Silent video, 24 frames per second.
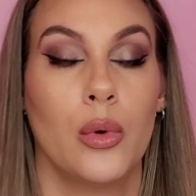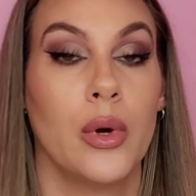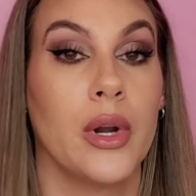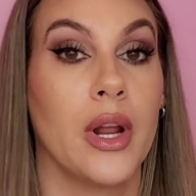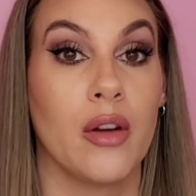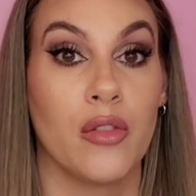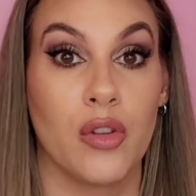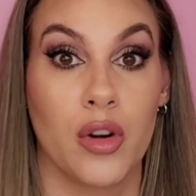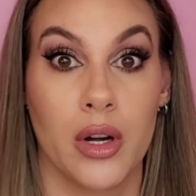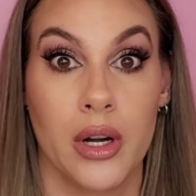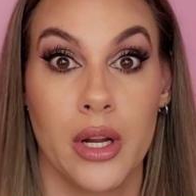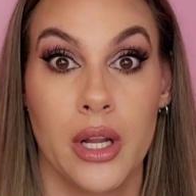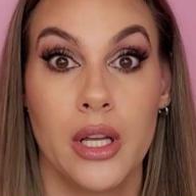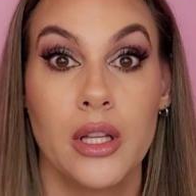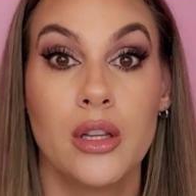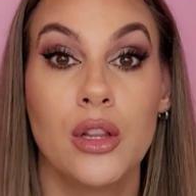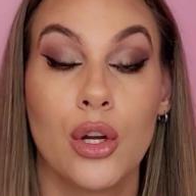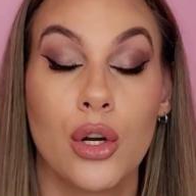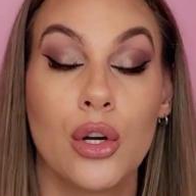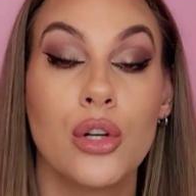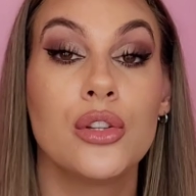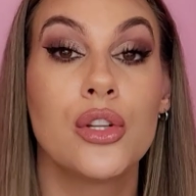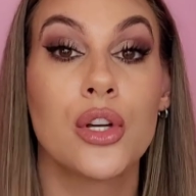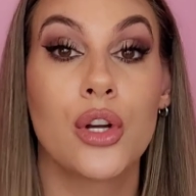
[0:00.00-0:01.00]
whatever. He
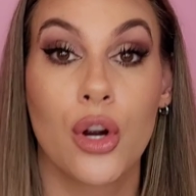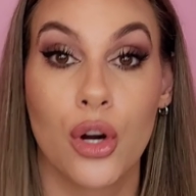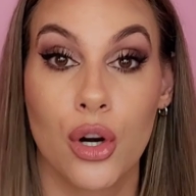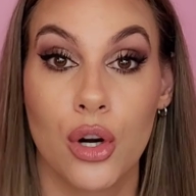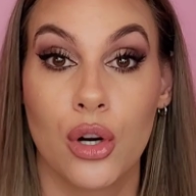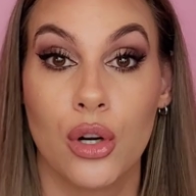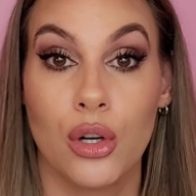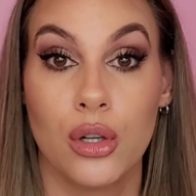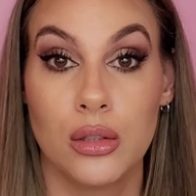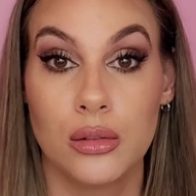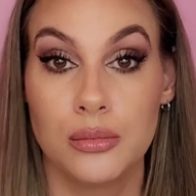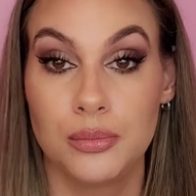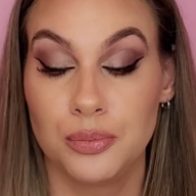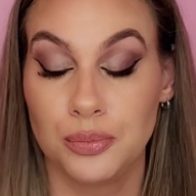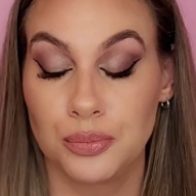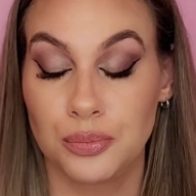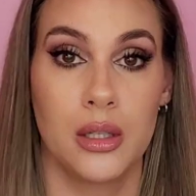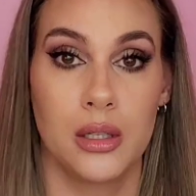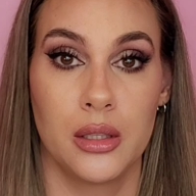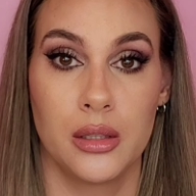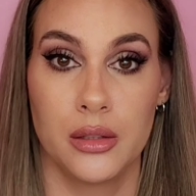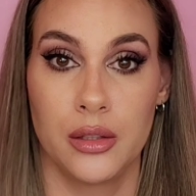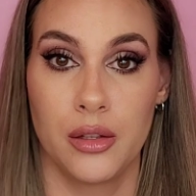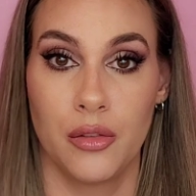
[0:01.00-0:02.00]
lured the girl,
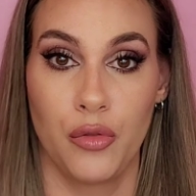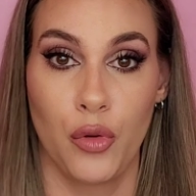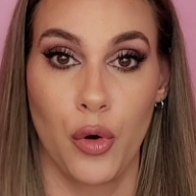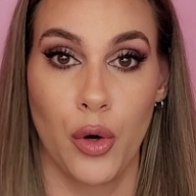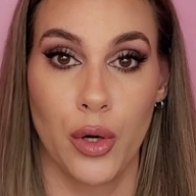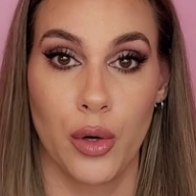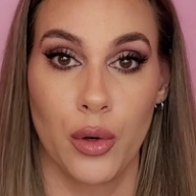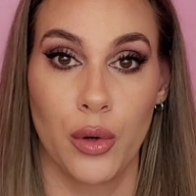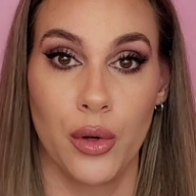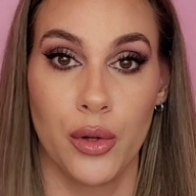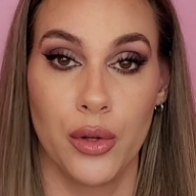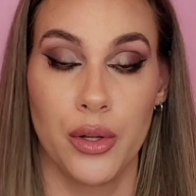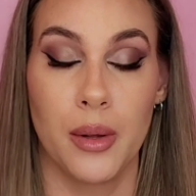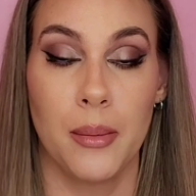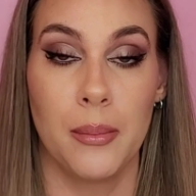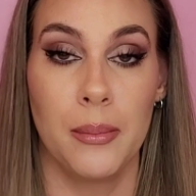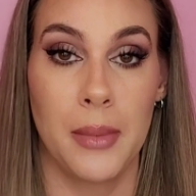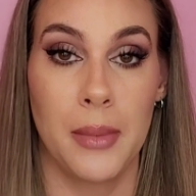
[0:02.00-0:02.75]
the four-year-old